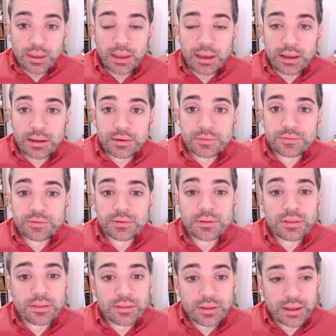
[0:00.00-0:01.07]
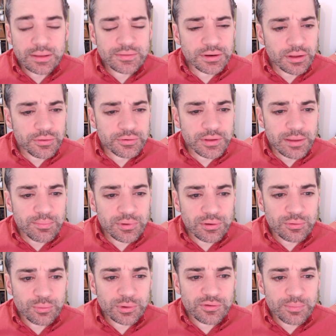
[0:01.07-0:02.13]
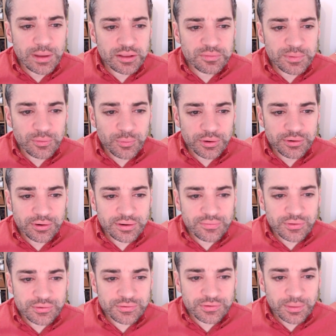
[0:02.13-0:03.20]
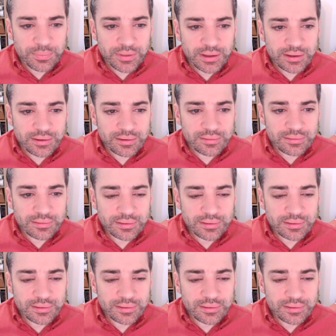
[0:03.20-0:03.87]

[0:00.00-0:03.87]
And it's another debut, which makes me wonder if there's something.